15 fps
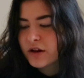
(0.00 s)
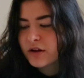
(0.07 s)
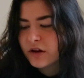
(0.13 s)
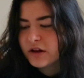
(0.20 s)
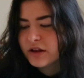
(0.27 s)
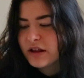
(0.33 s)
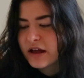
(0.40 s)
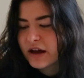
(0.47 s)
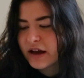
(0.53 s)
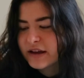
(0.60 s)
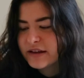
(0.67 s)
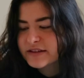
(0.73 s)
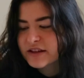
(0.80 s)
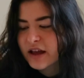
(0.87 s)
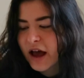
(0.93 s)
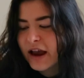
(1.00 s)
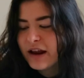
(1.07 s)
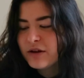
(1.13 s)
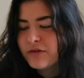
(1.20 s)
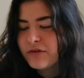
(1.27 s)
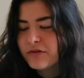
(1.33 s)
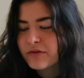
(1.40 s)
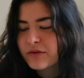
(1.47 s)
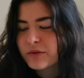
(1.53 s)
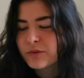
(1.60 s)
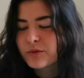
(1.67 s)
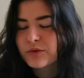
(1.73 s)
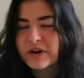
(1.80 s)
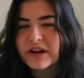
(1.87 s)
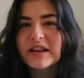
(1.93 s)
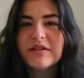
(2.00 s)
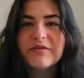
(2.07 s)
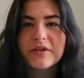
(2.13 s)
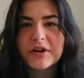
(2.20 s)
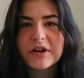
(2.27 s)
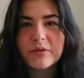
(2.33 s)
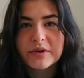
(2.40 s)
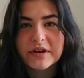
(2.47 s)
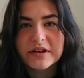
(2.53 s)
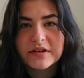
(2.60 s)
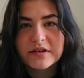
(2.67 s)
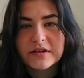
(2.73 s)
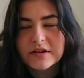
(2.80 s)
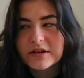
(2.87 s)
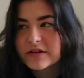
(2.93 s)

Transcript: Not gonna lie, it's kind of really fucking weird,